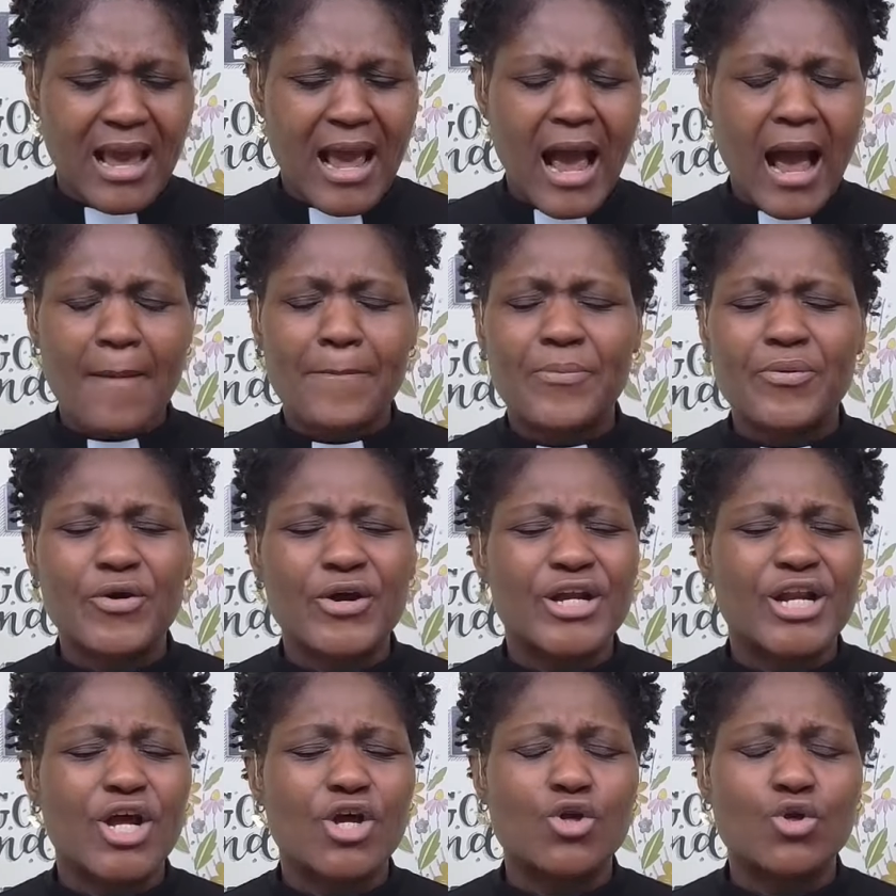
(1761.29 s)
I
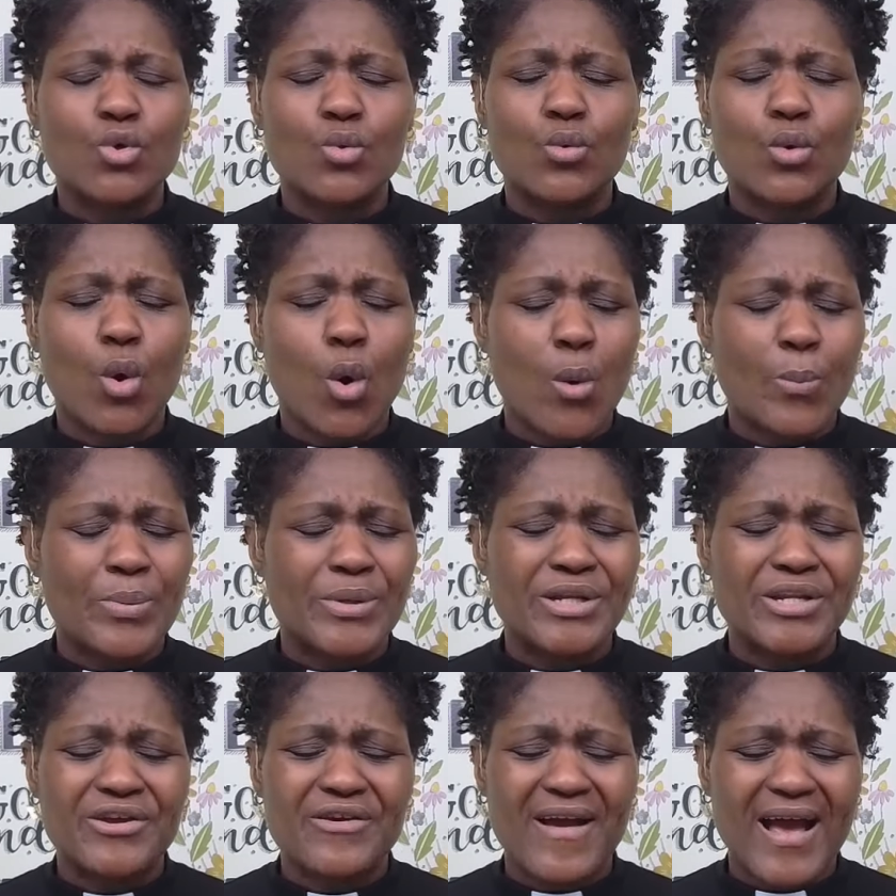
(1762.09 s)
pray that you will
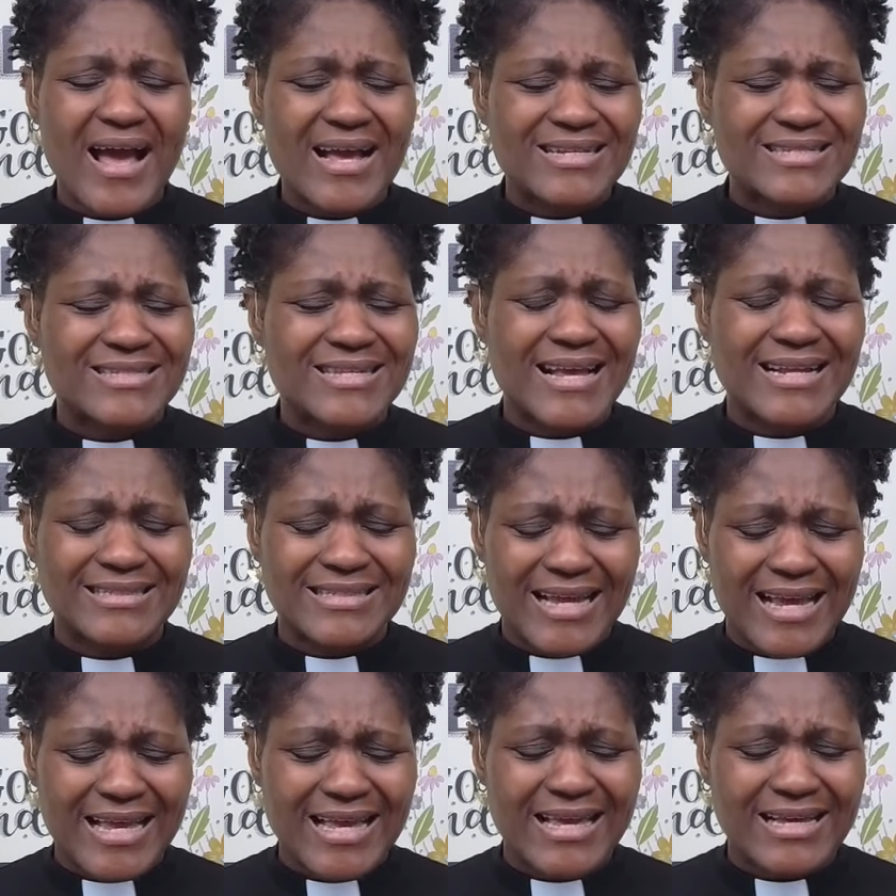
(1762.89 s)
open their eyes that
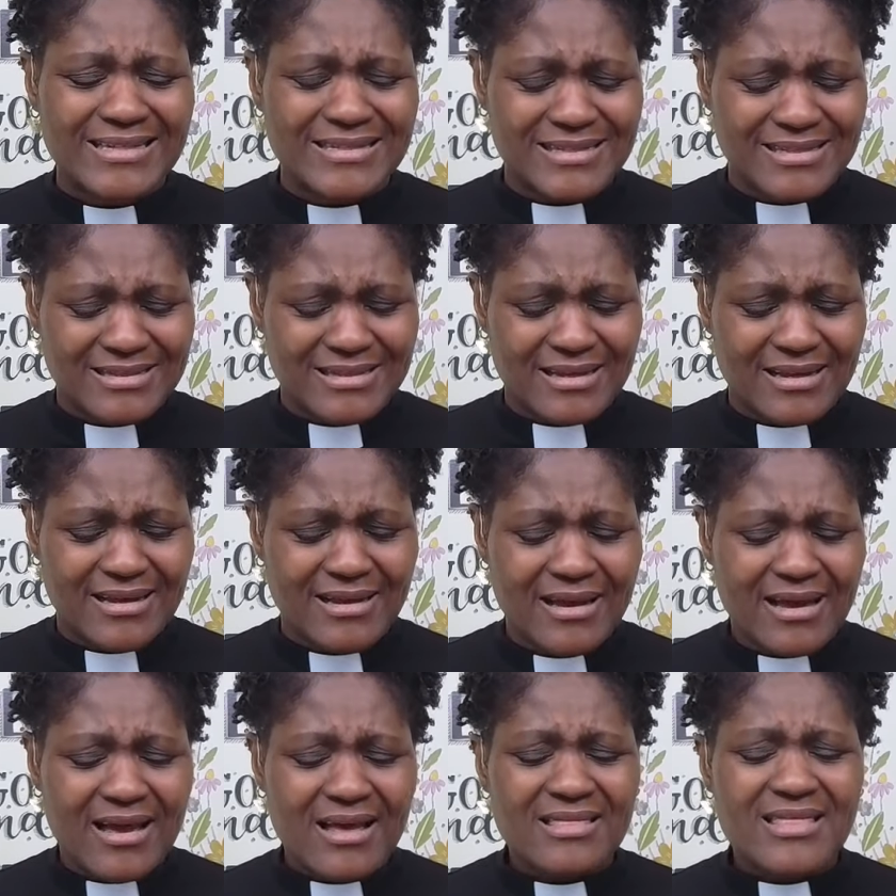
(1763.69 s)
they can see
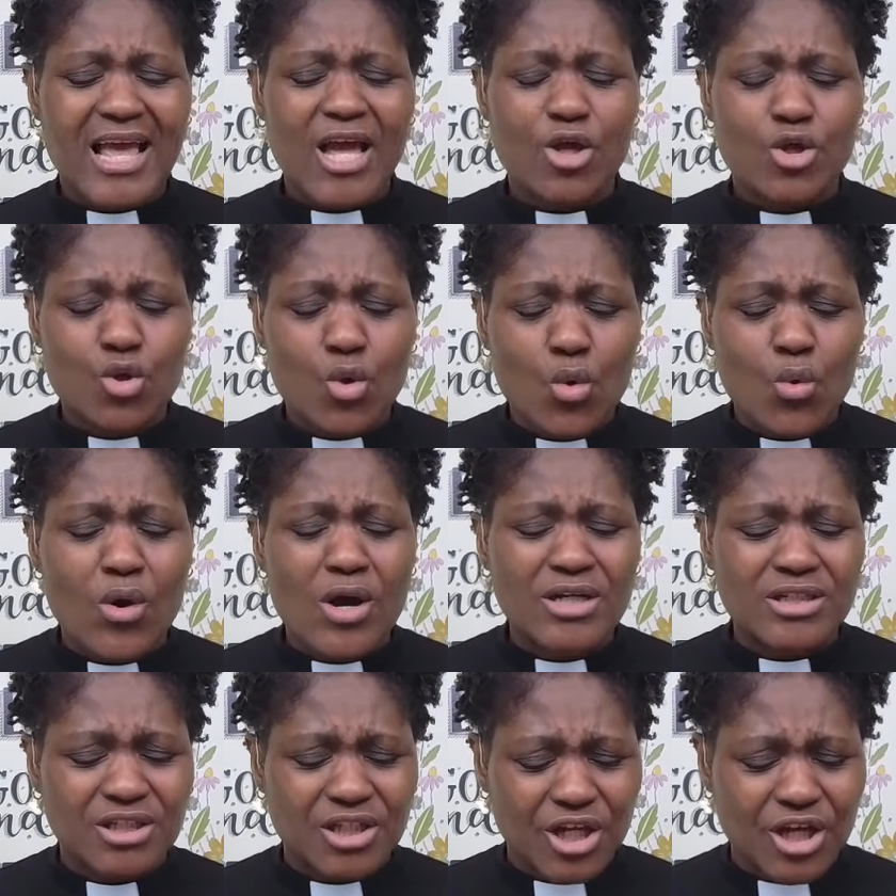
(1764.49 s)
that you
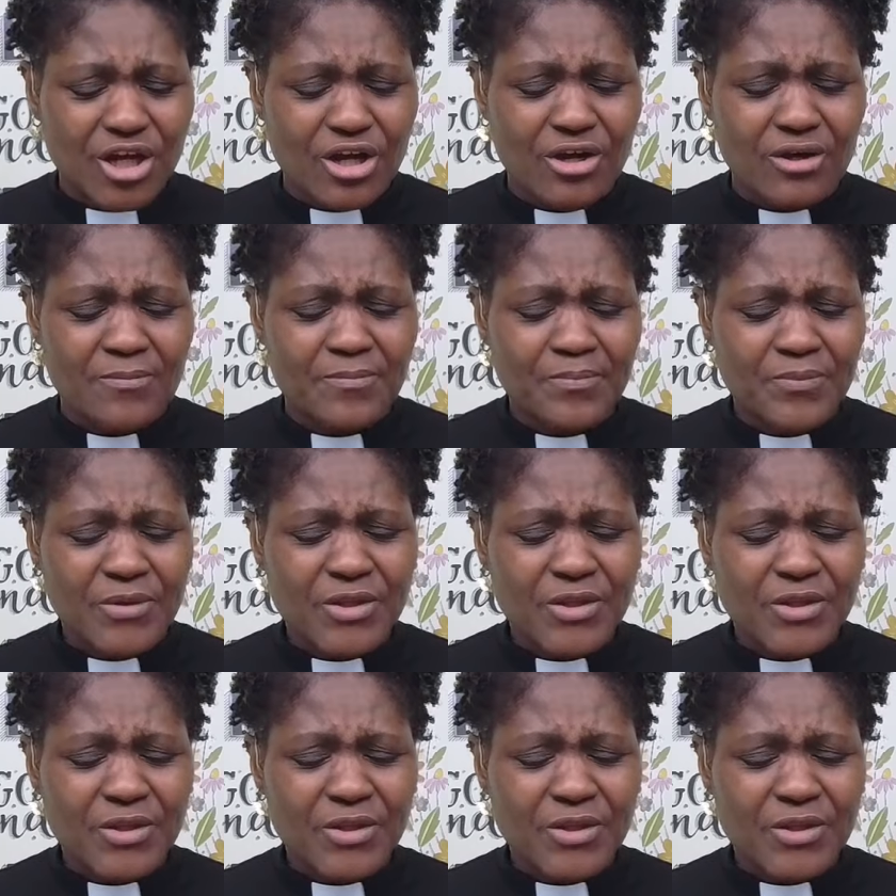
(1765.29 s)
are there